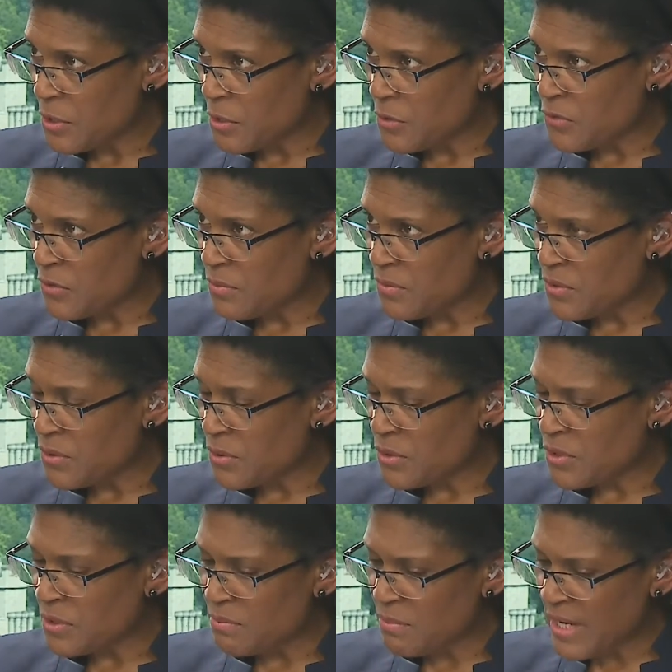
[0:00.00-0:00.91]
from your
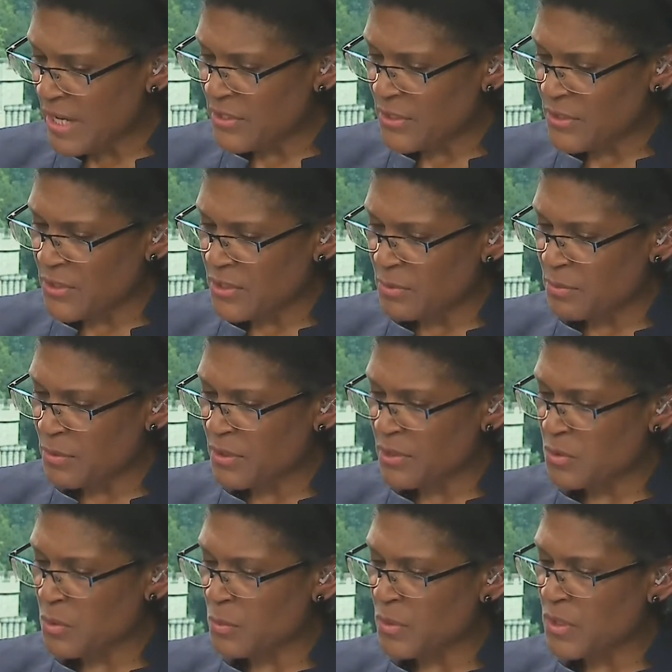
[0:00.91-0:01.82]
competitors?
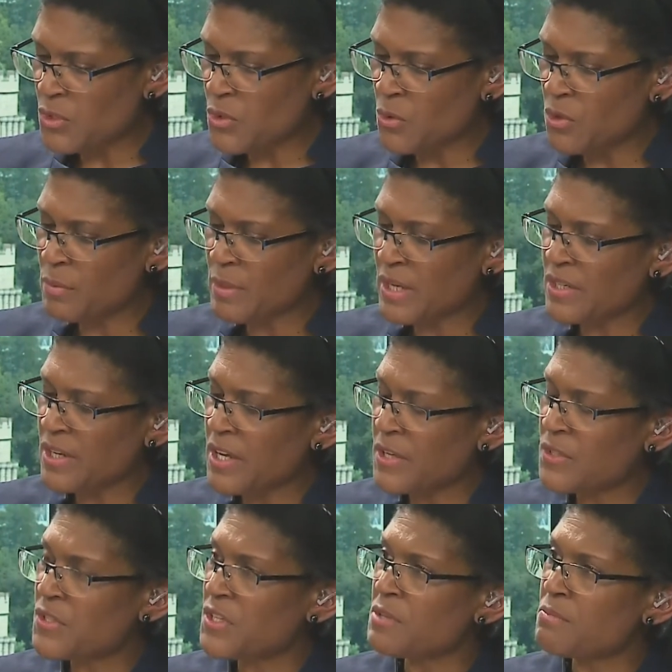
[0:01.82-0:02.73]
Because when we talk about
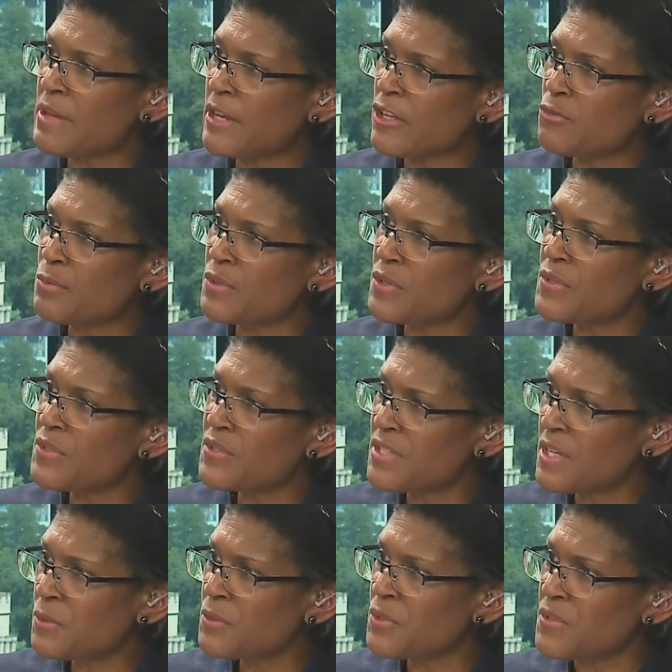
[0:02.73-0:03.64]
IT and management
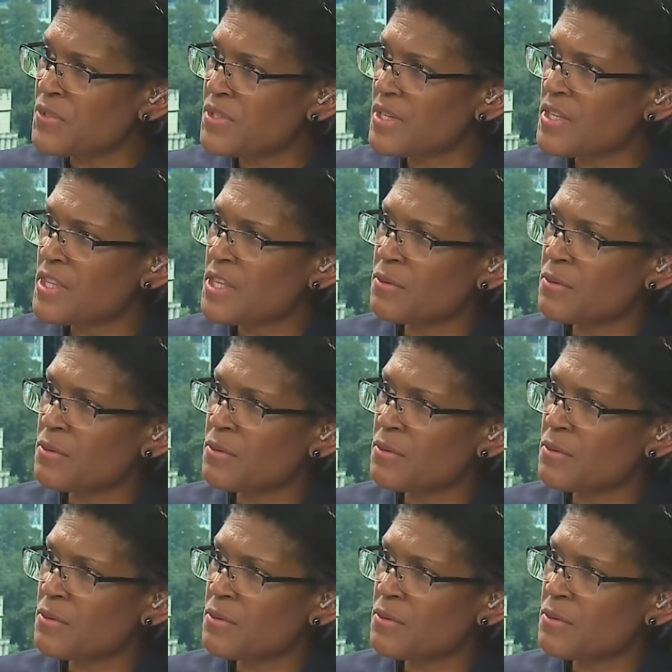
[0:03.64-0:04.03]
consultancy,